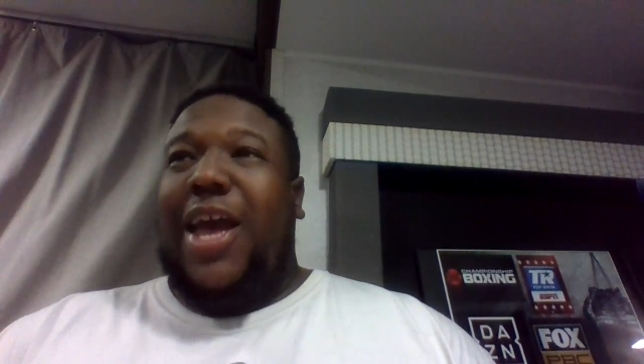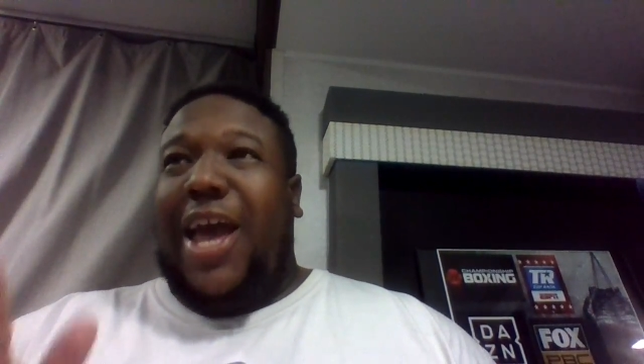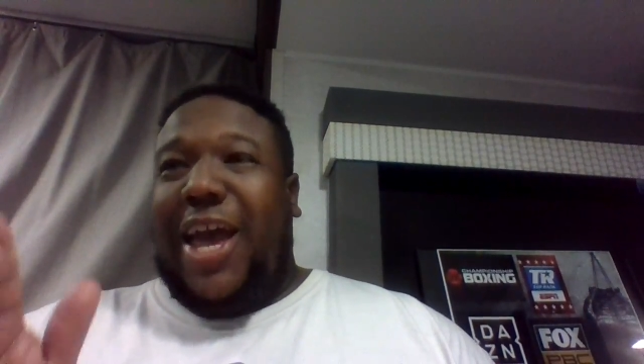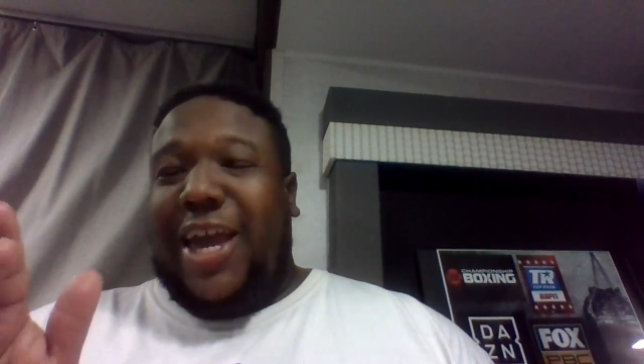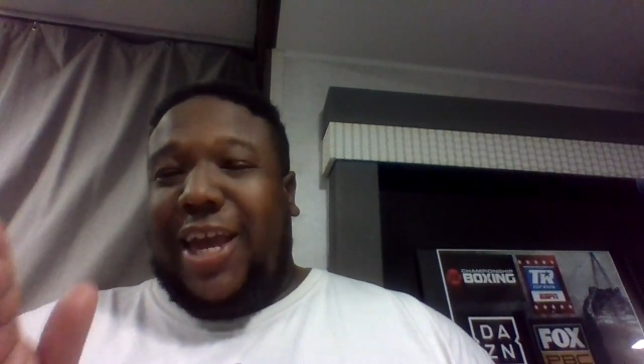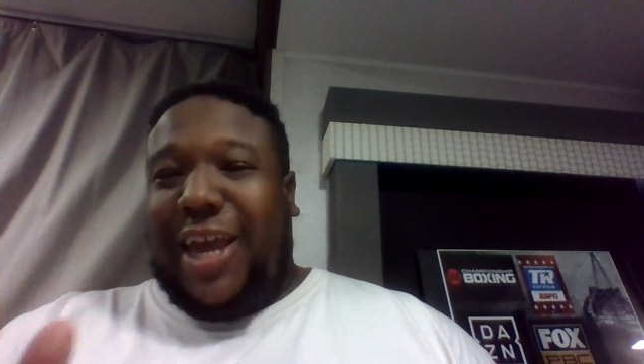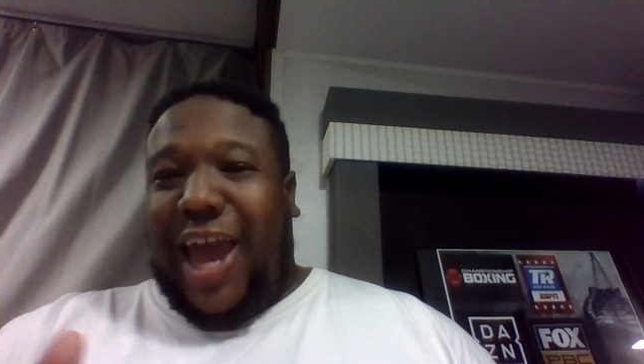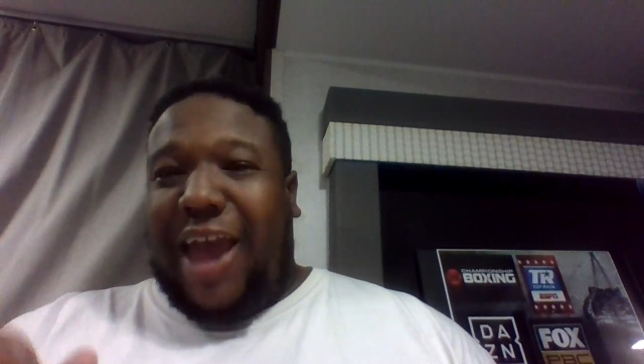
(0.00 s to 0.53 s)

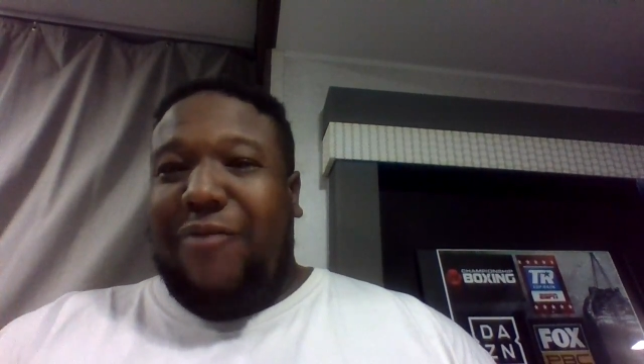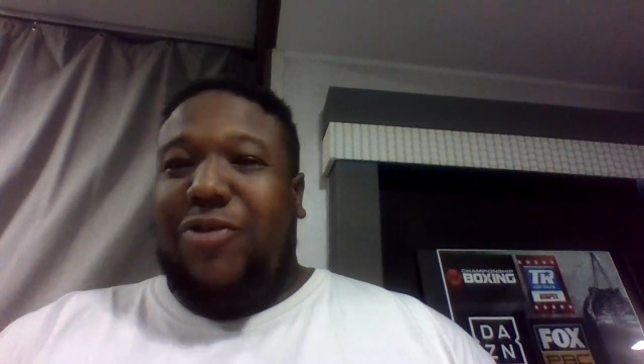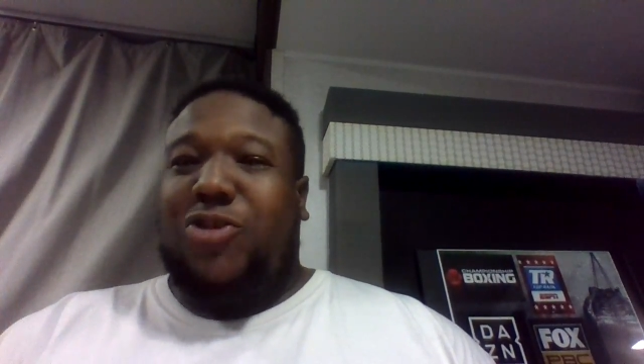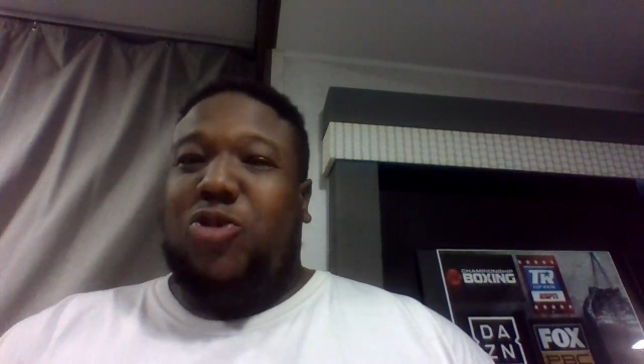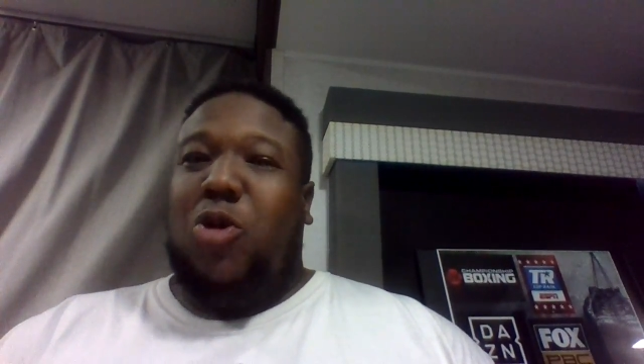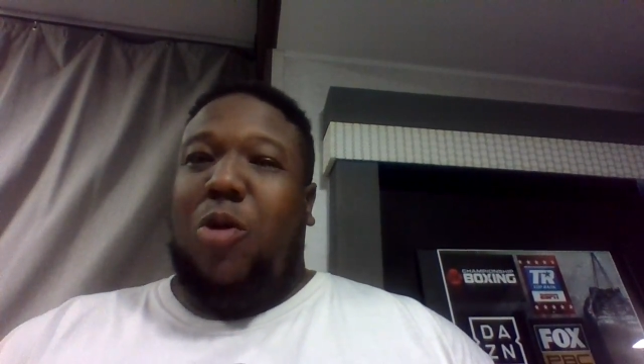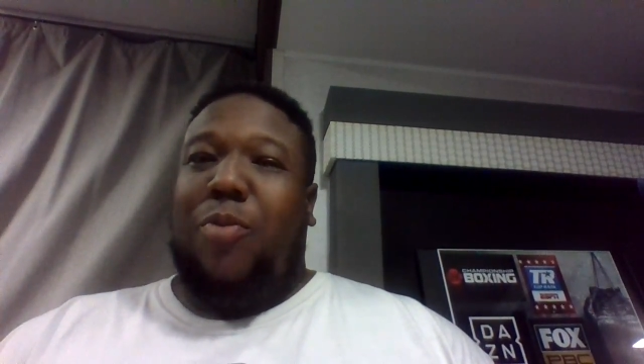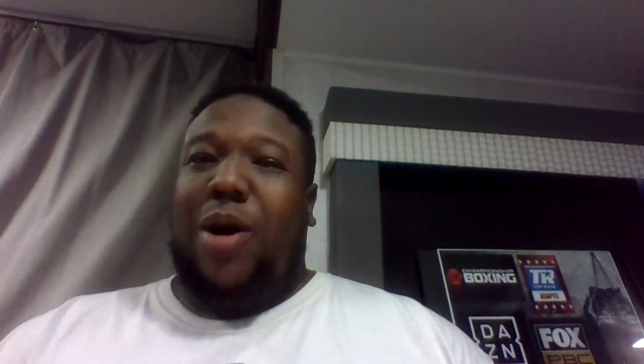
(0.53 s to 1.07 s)
and gave it
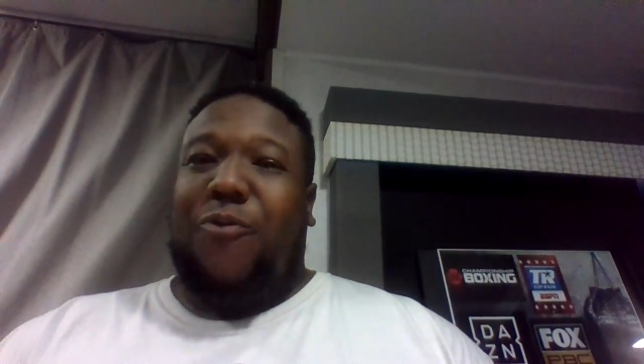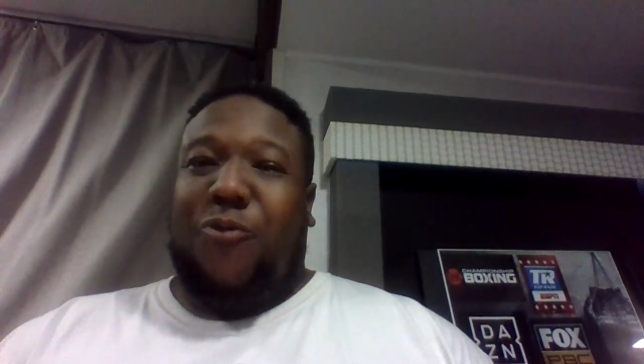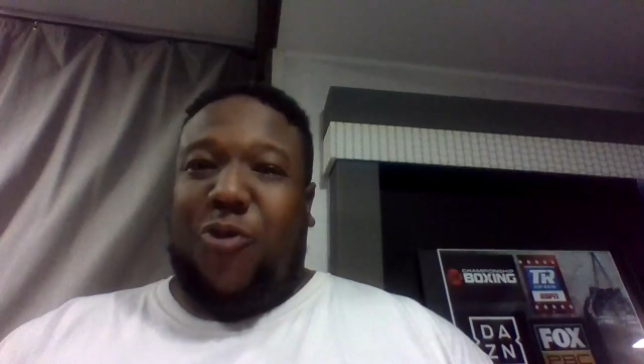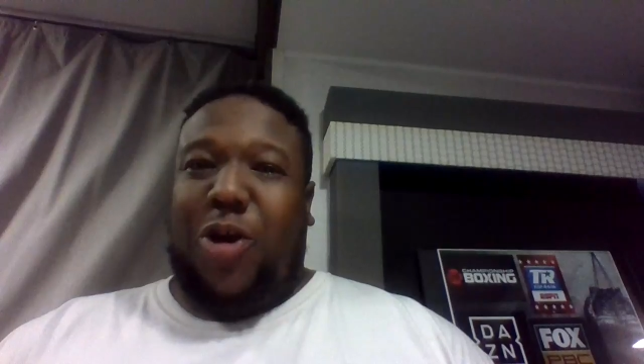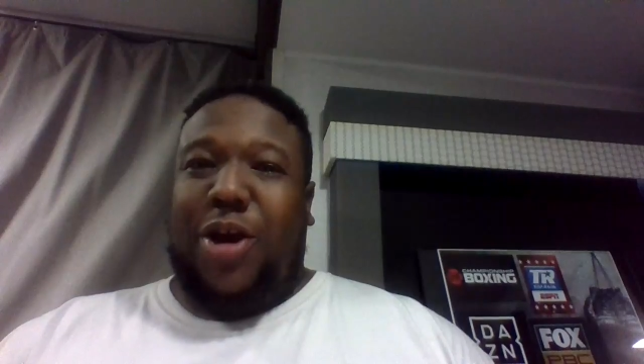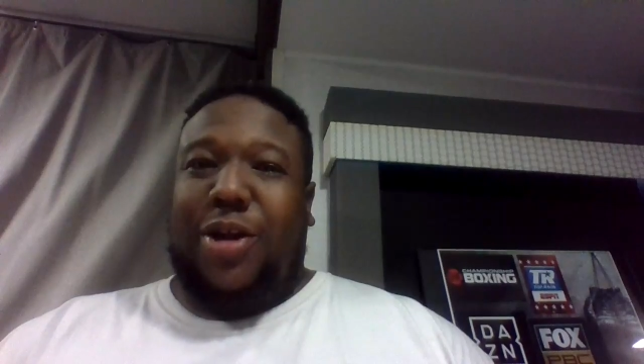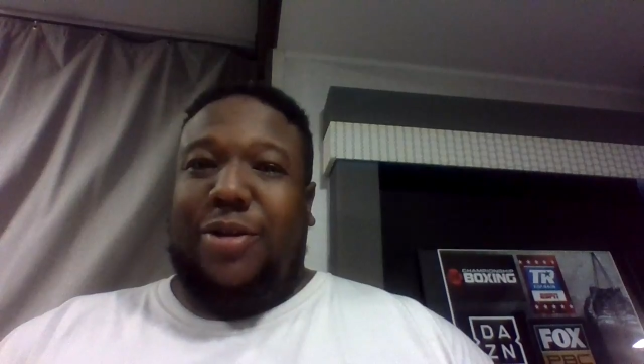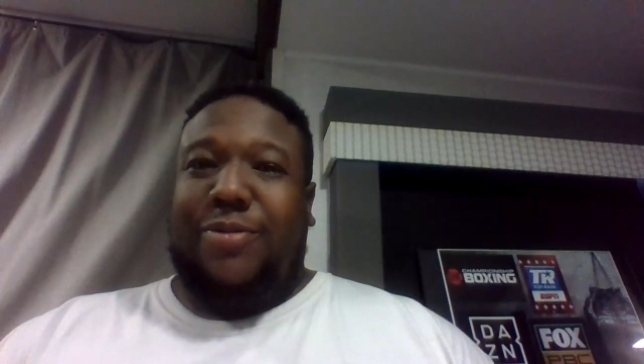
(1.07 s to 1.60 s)
to him up
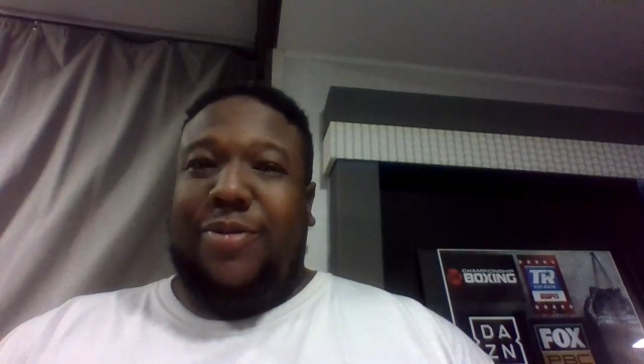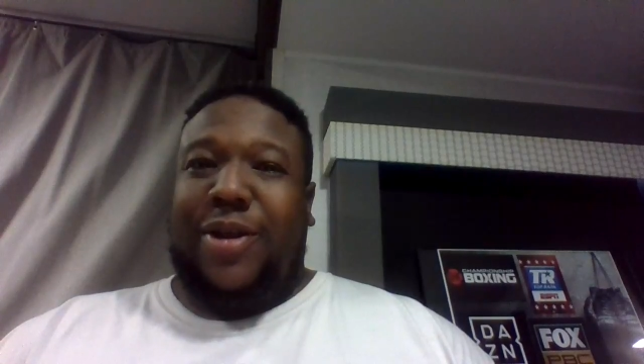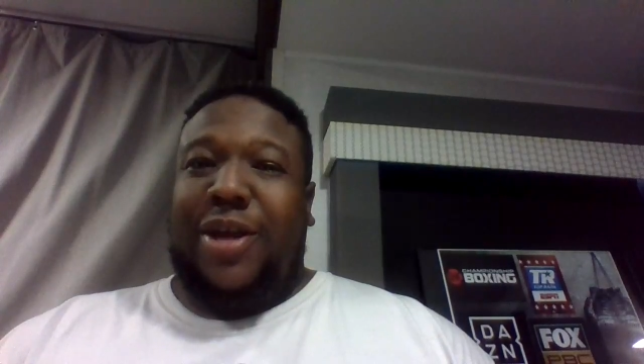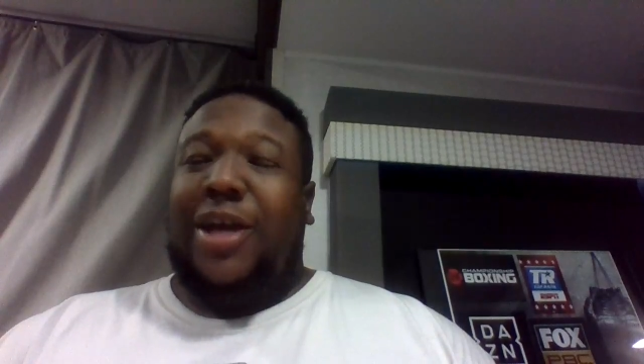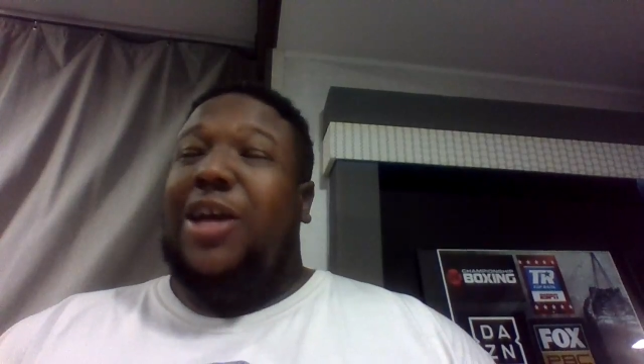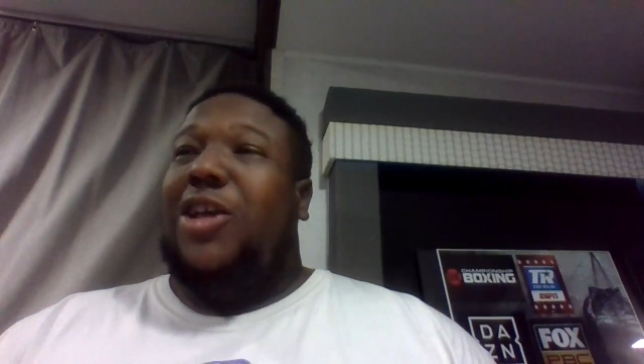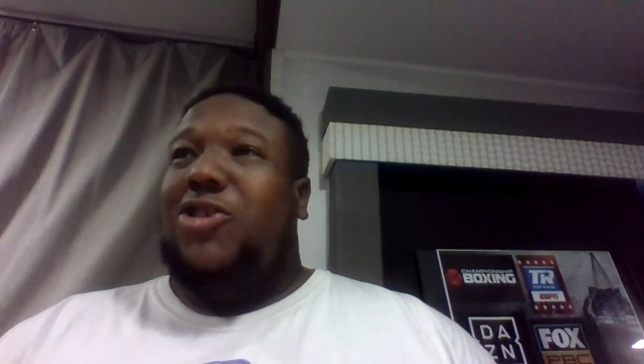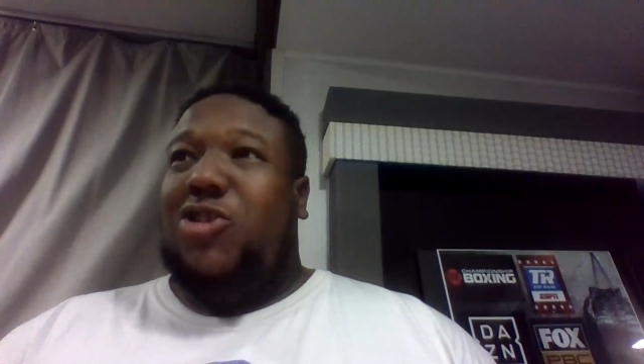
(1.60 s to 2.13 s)
front
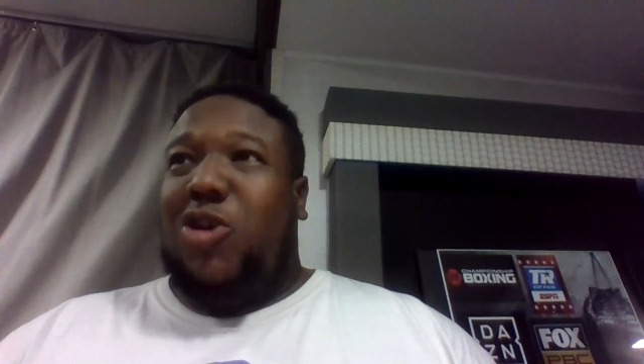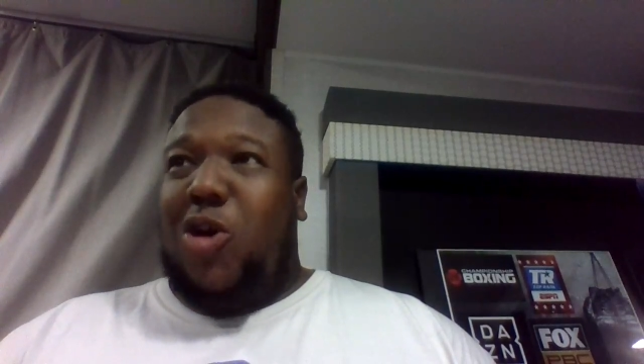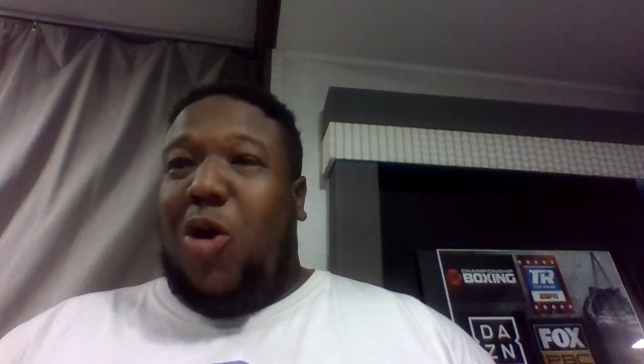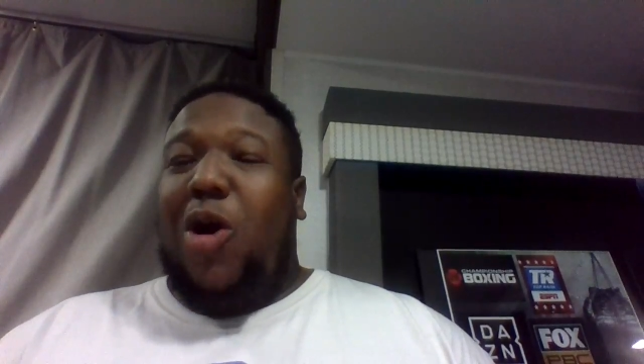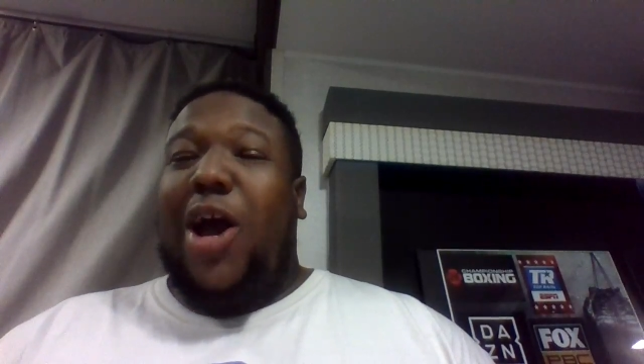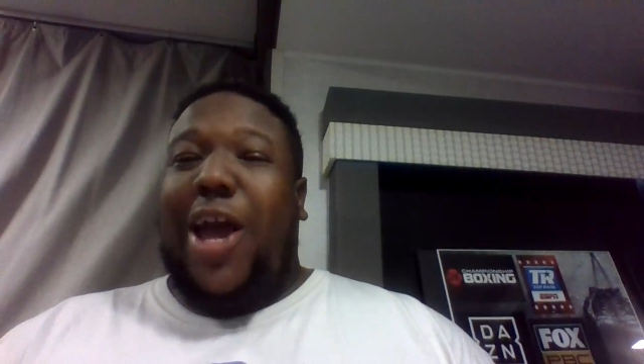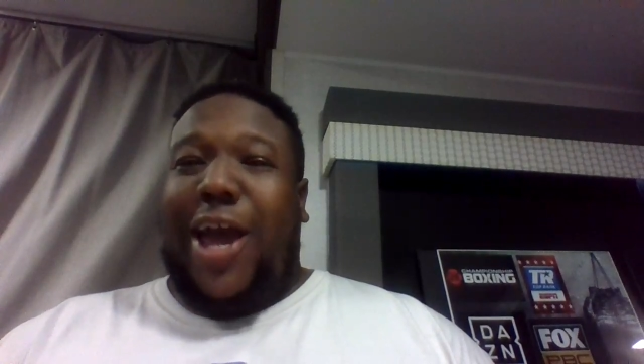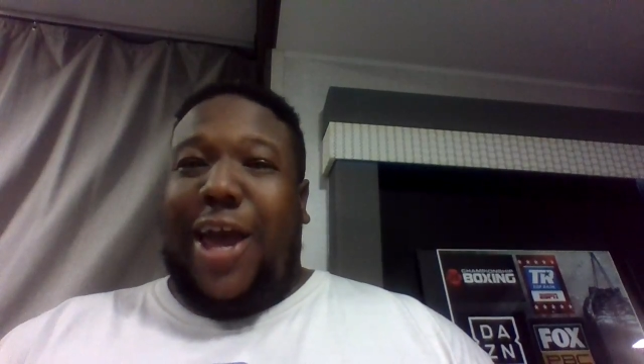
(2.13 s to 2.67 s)
to
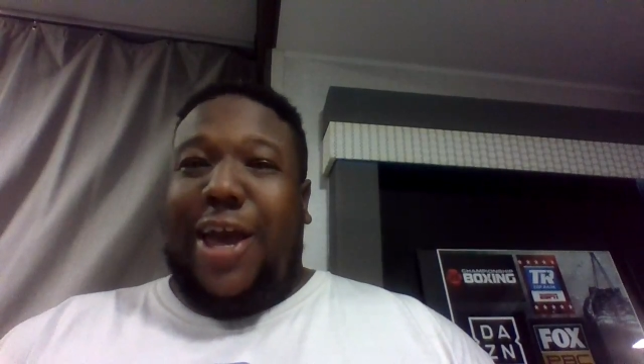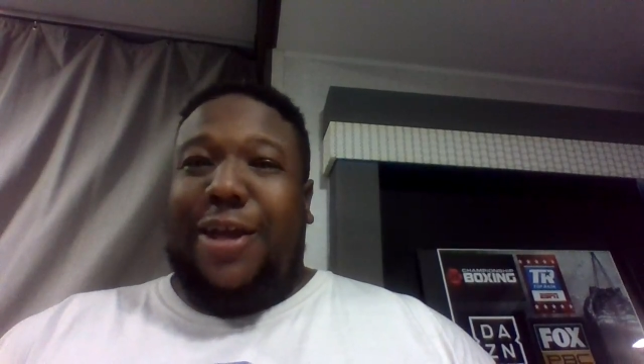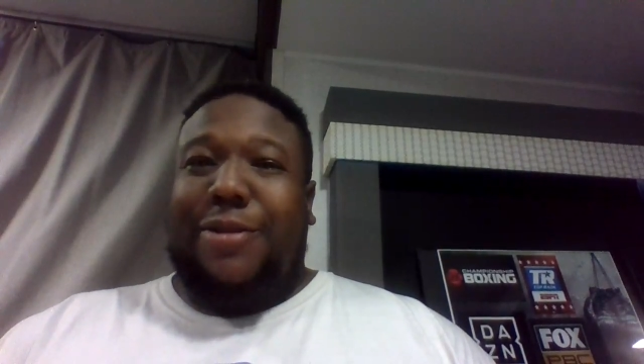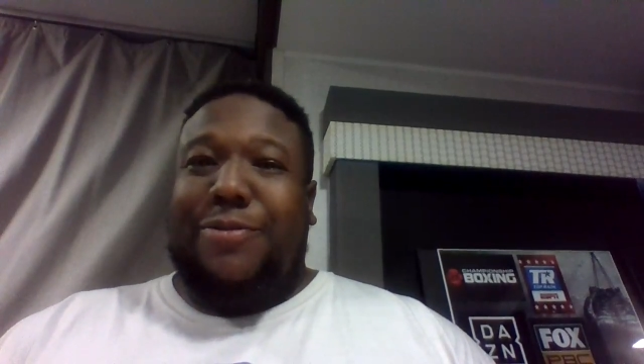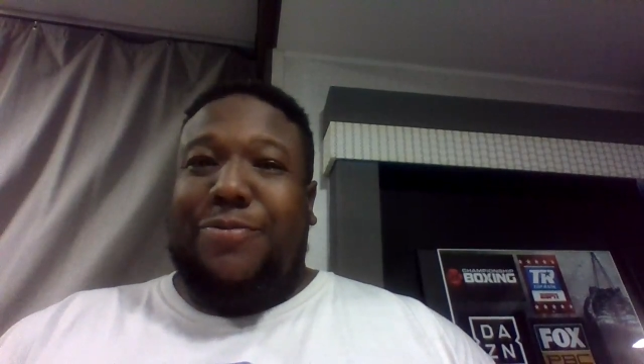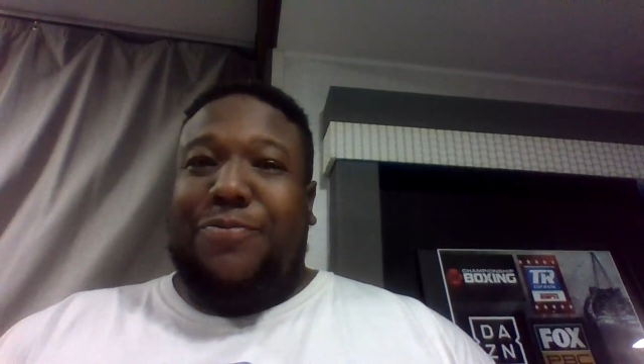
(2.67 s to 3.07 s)
go ahead